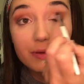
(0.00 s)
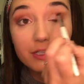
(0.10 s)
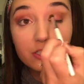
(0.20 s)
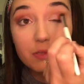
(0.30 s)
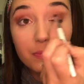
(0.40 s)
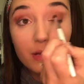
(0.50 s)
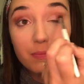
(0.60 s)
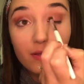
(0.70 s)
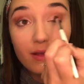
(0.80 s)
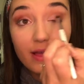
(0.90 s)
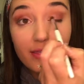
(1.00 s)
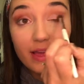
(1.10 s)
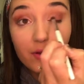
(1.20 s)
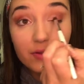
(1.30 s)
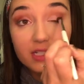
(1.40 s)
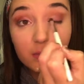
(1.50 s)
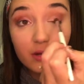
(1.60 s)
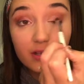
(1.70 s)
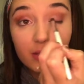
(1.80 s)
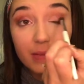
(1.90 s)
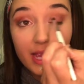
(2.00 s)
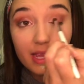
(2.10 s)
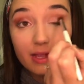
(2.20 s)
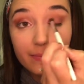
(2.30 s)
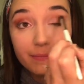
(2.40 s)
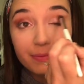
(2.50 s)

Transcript: brush, the purple and that Always Pearly Pink.